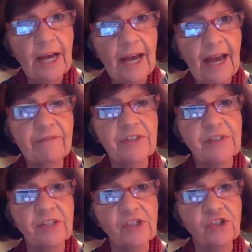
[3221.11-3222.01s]
have
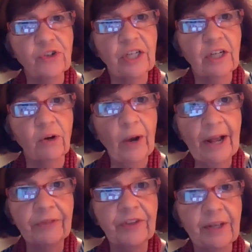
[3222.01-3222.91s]
this history
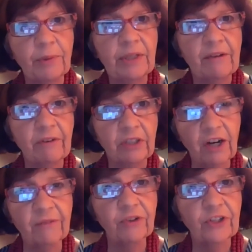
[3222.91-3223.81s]
around them and they've
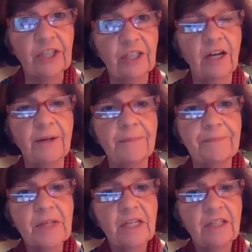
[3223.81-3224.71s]
uncovered it um,